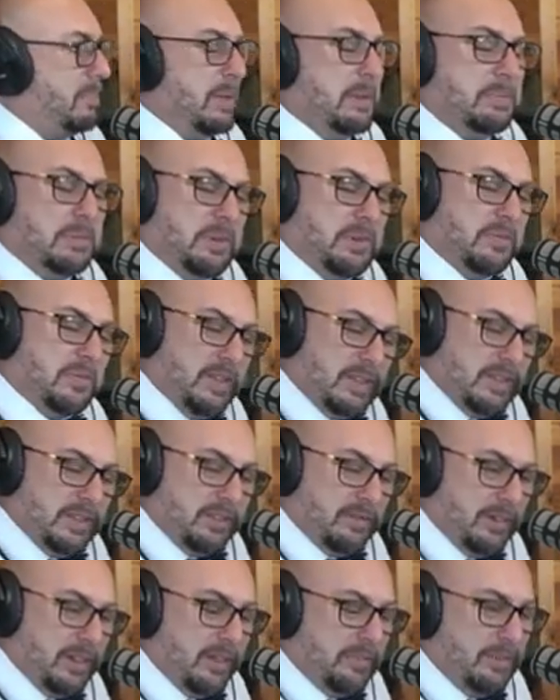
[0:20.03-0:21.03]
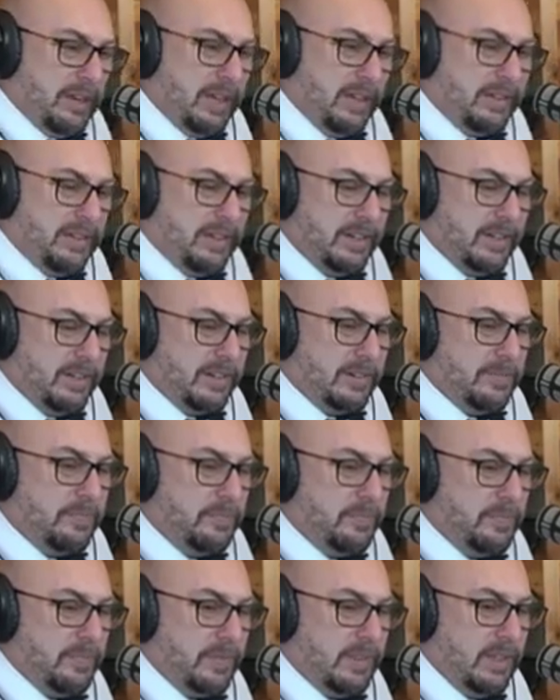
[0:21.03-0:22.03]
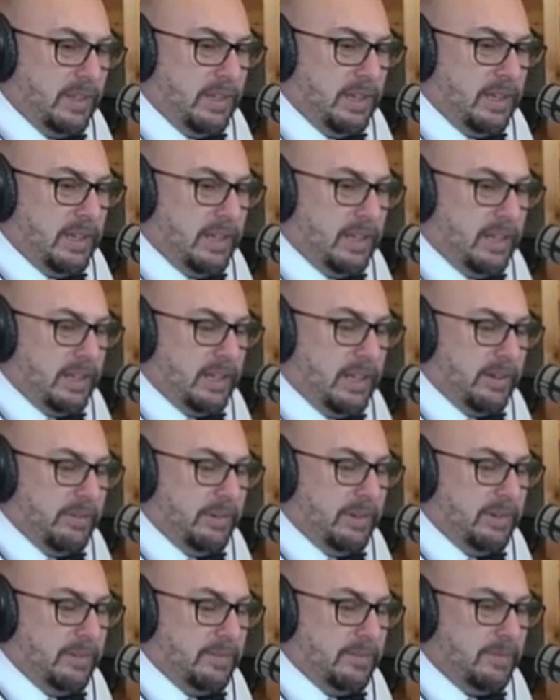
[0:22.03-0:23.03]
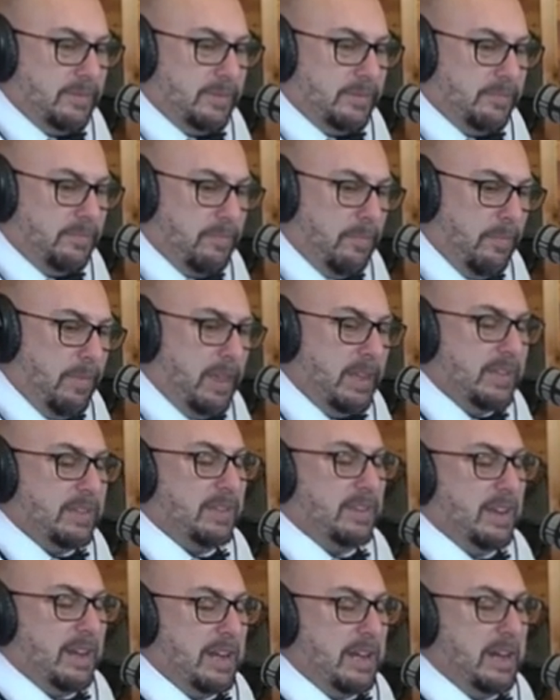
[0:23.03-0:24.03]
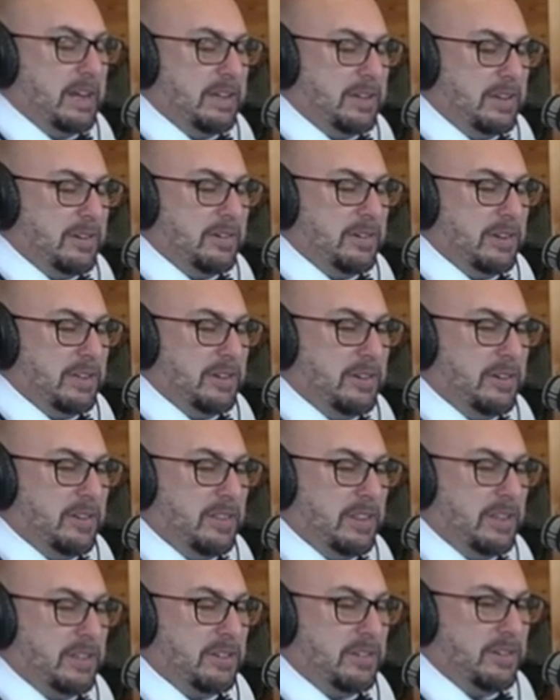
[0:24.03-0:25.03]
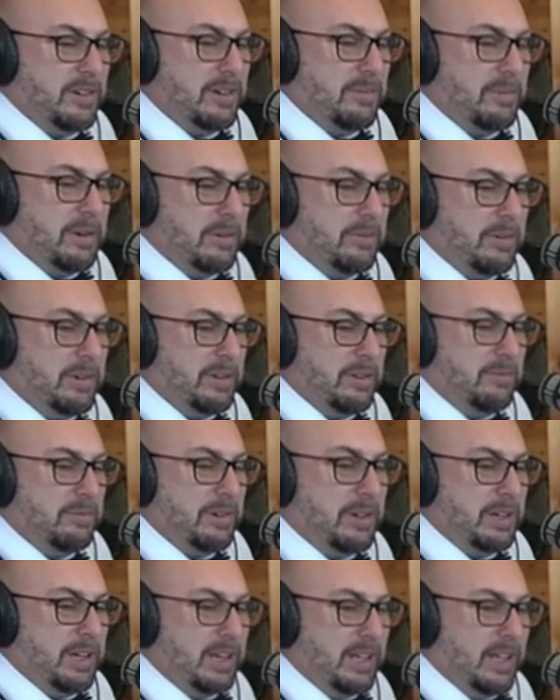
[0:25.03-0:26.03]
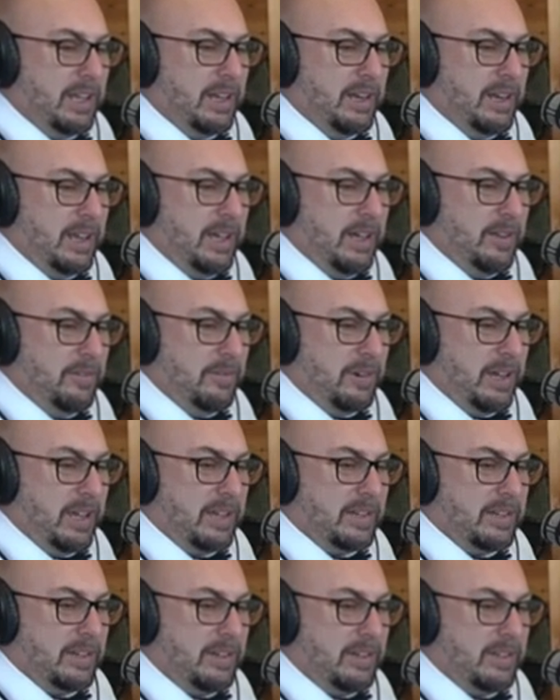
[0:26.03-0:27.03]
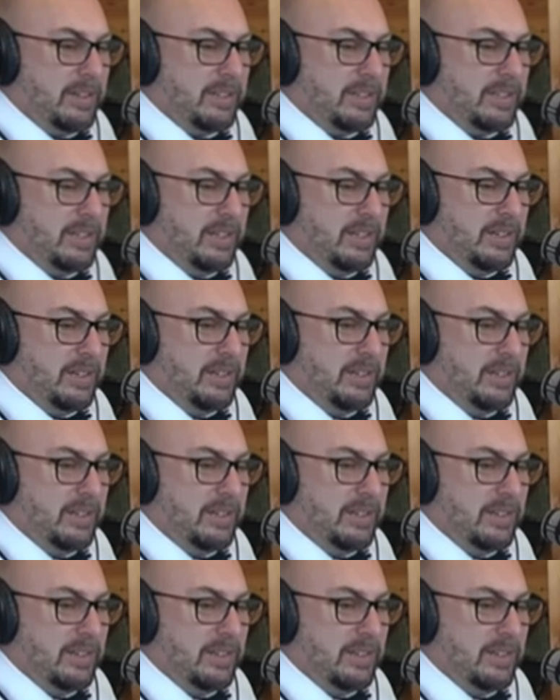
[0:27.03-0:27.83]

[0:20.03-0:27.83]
people to visit while I'm down here. We missed San Antonio on this trip, and I really wanted to get down. We got to Austin,